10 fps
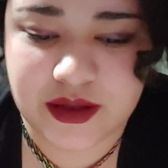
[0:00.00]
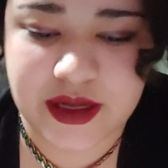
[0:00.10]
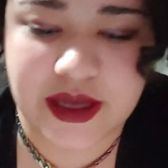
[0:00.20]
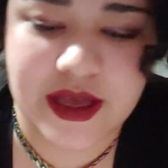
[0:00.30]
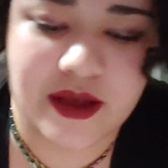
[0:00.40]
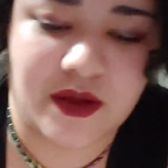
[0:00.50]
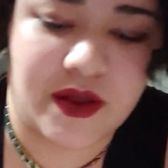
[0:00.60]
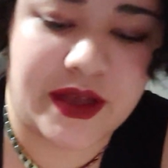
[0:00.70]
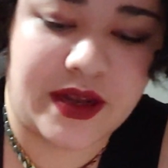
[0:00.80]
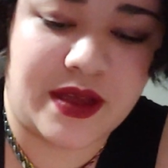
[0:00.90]
I can't
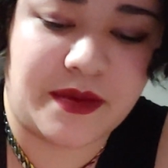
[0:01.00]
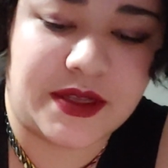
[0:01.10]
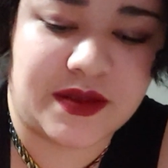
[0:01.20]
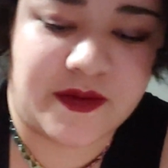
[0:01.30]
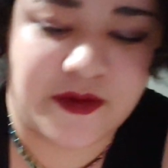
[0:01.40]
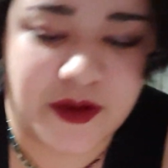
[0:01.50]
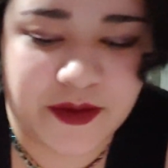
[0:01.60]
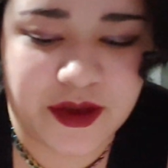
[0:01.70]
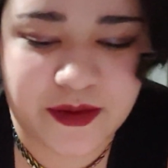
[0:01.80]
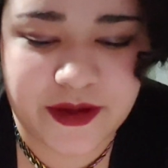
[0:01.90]
look it up because I'm
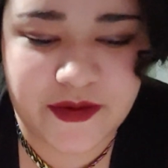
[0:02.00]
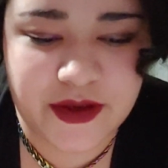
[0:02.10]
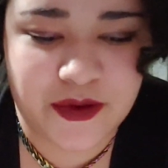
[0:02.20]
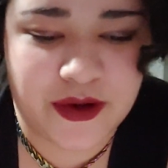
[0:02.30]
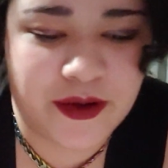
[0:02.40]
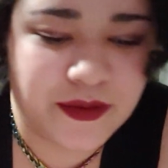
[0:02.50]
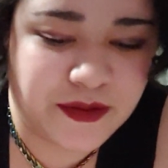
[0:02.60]
filming on my phone.